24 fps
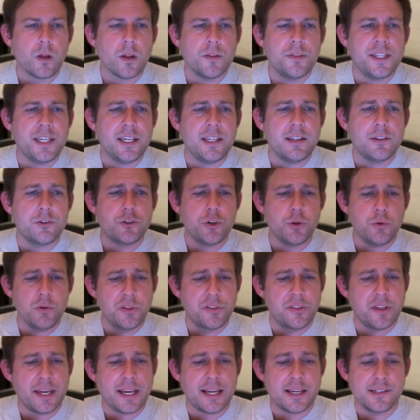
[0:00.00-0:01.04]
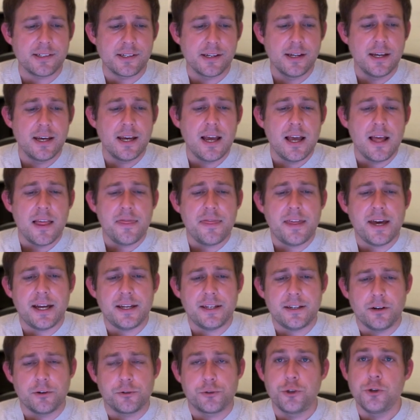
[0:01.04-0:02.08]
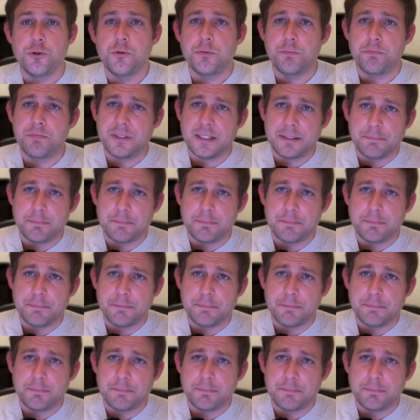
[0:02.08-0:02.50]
The two things that are two